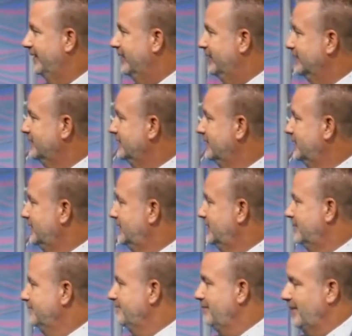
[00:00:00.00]
thing.
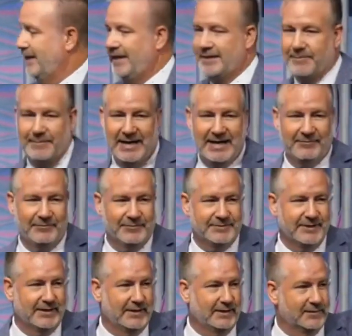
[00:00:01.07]
Had the baffles
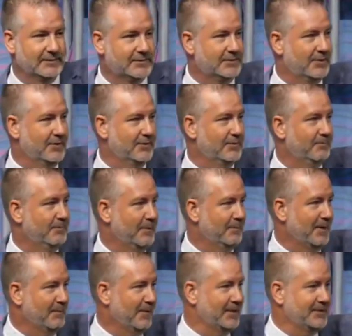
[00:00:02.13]
in it, so, but
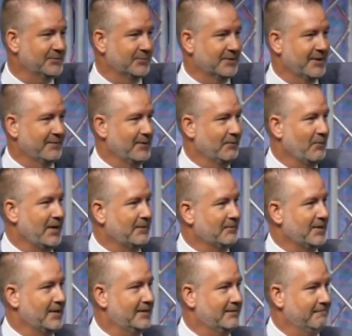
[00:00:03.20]
my buddies would come in and wake
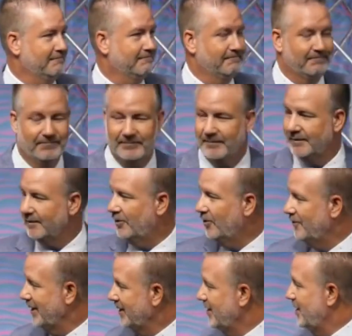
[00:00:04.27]
me up.
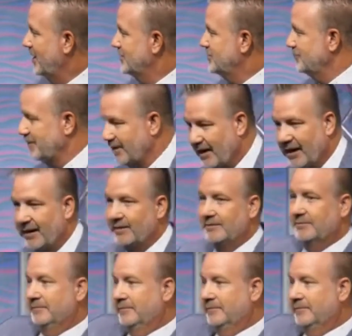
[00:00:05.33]
Oh my gosh, it'd be like,